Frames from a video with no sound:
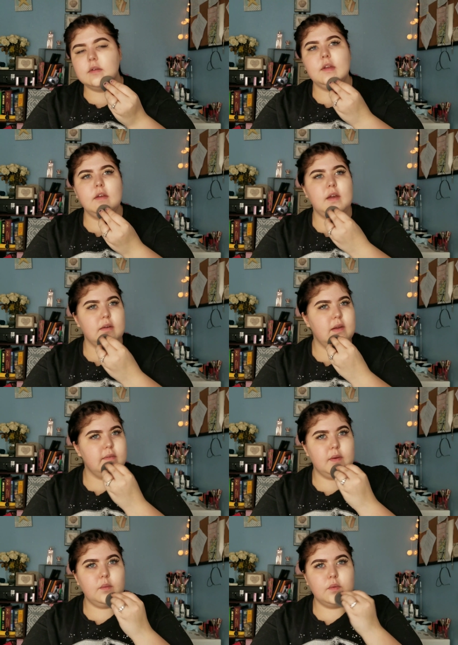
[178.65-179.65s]
Well,
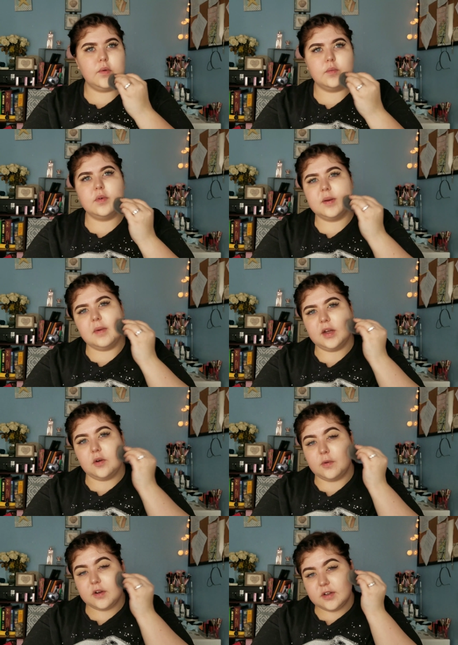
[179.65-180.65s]
one of my
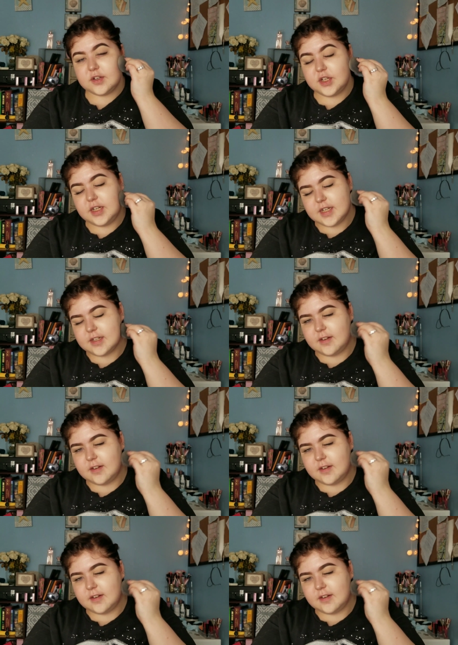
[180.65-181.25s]
coworkers, she doesn't